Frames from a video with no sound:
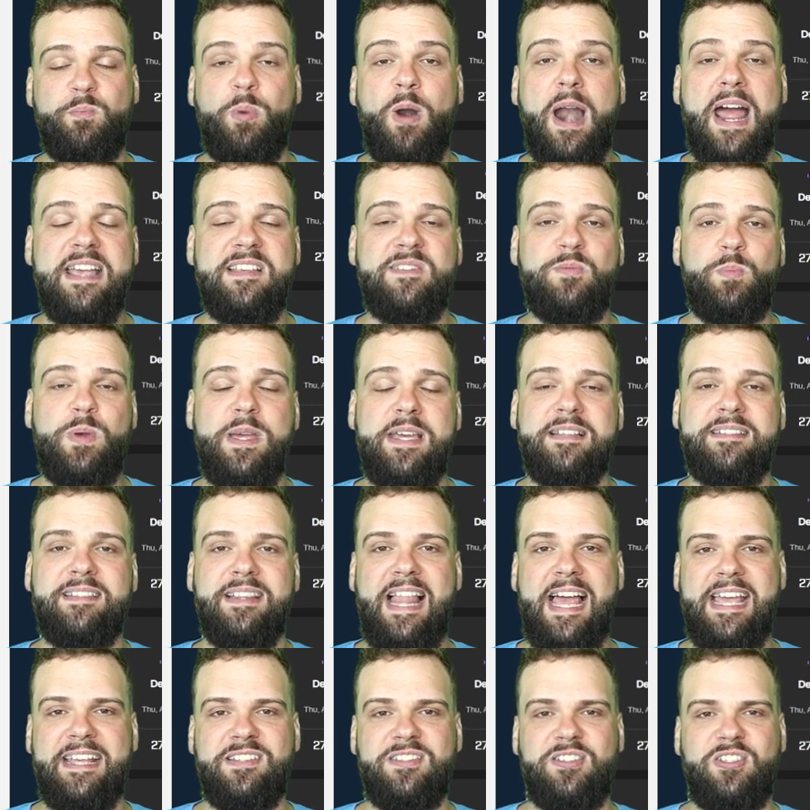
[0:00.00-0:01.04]
PrizePicks
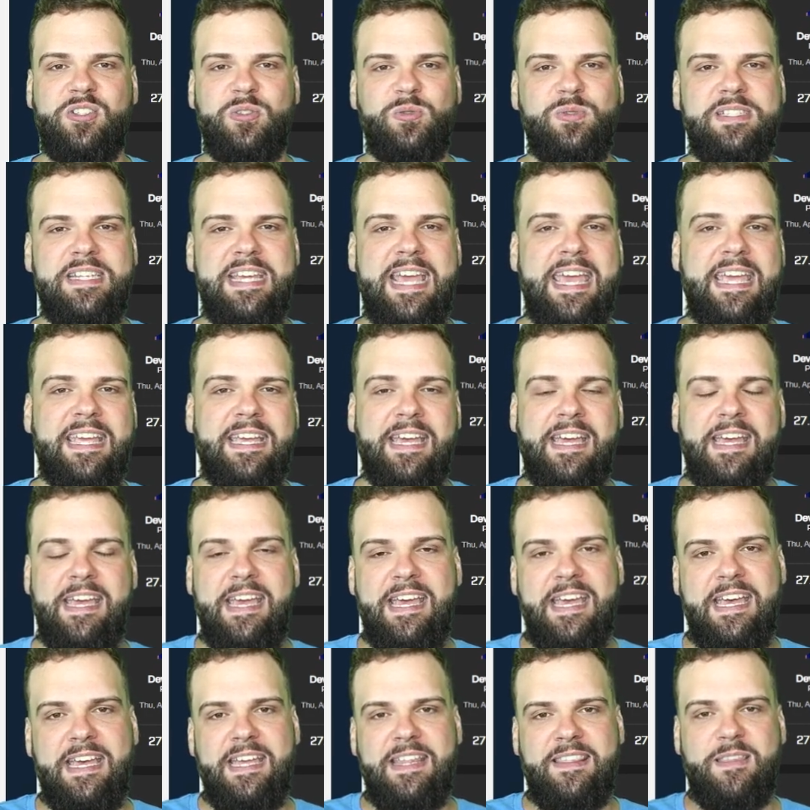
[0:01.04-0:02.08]
likes to take
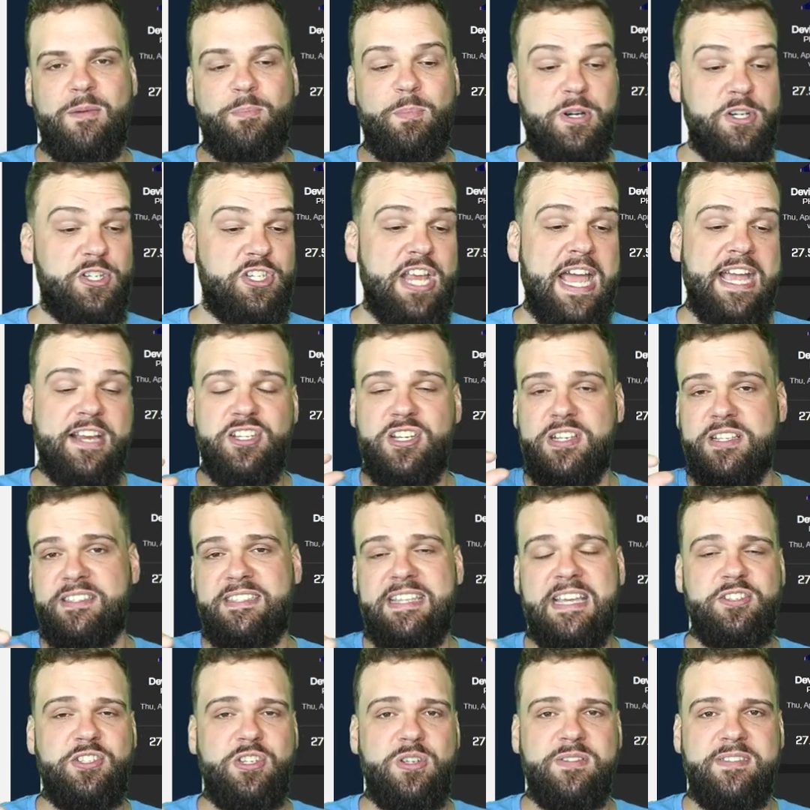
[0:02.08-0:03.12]
the projections
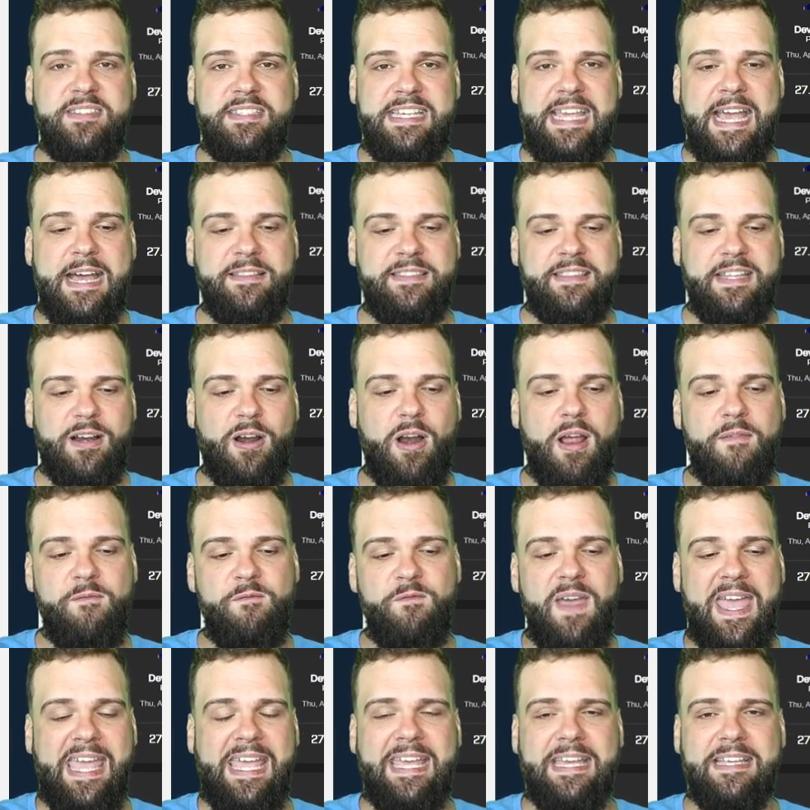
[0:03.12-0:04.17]
that you see out there on
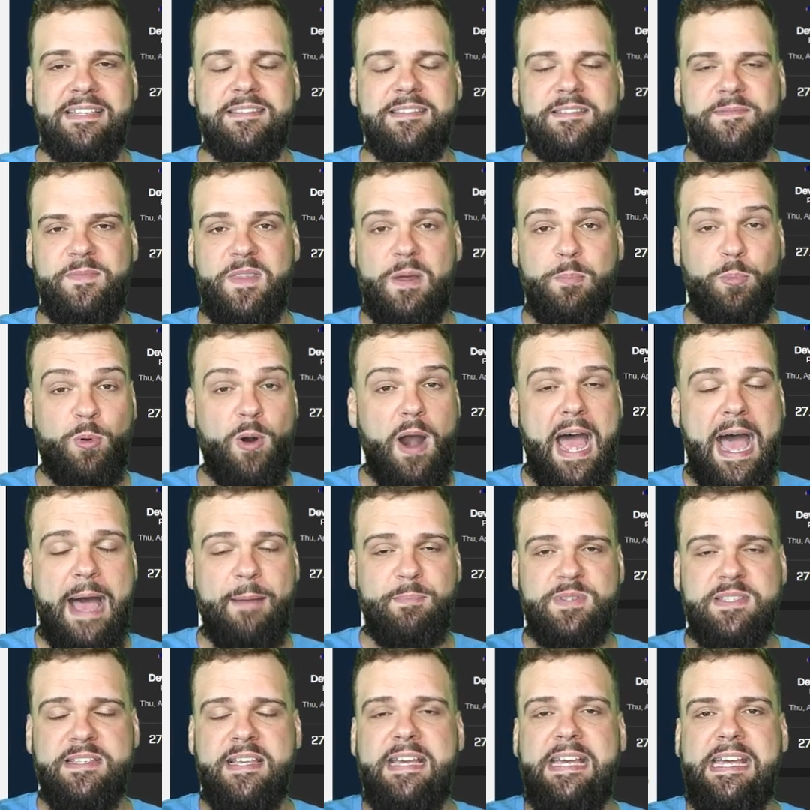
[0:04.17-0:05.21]
Vegas, the
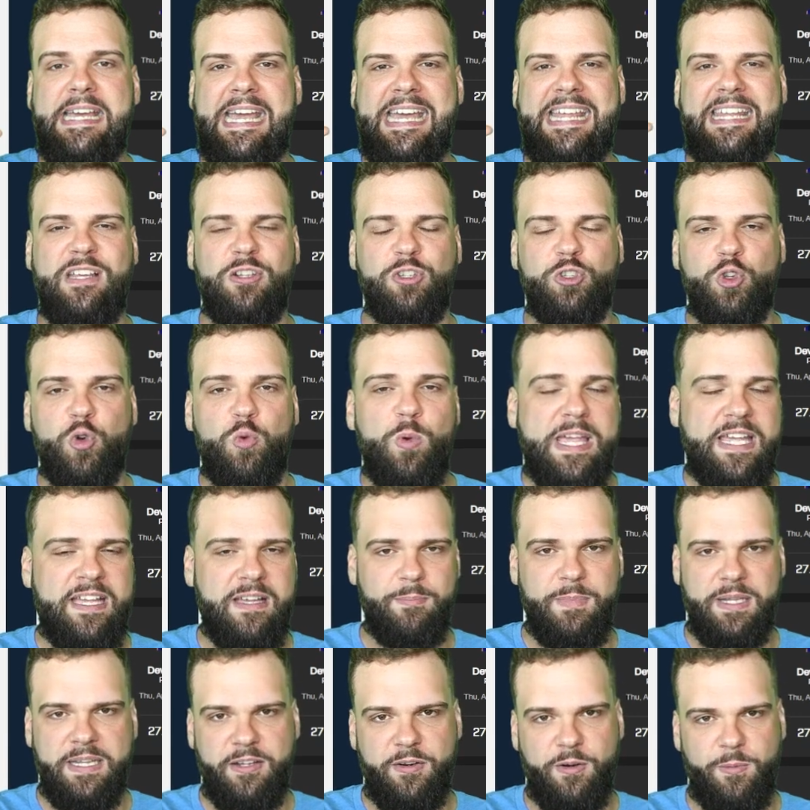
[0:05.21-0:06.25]
props, and they'll tweak
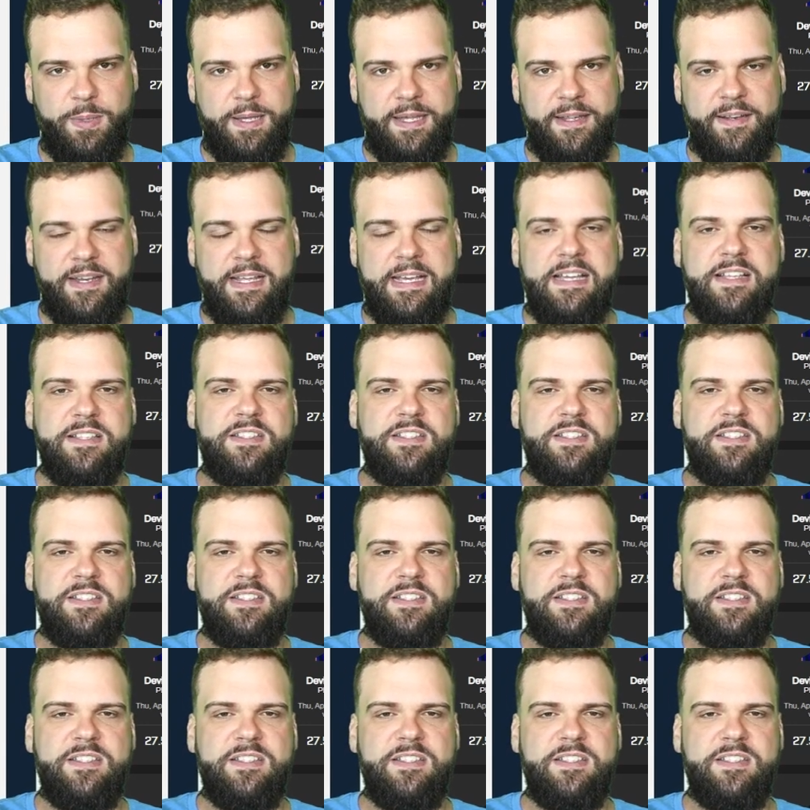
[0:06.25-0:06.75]
them a little bit.